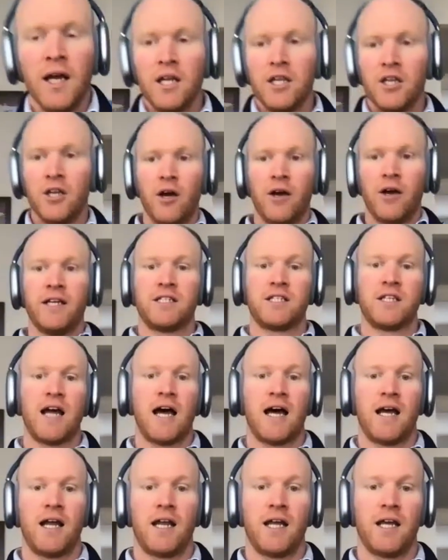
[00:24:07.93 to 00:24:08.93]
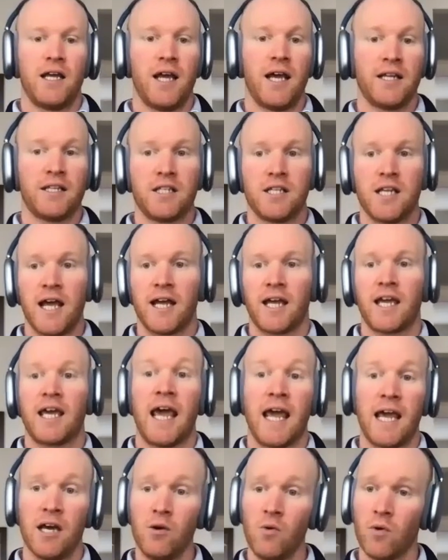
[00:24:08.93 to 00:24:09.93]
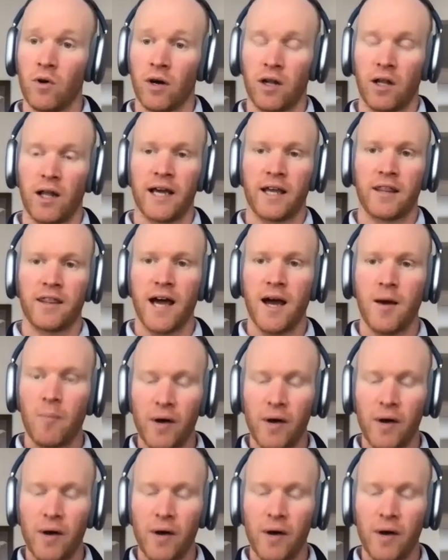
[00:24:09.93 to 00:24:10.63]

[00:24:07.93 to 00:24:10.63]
It's not. It can work like that,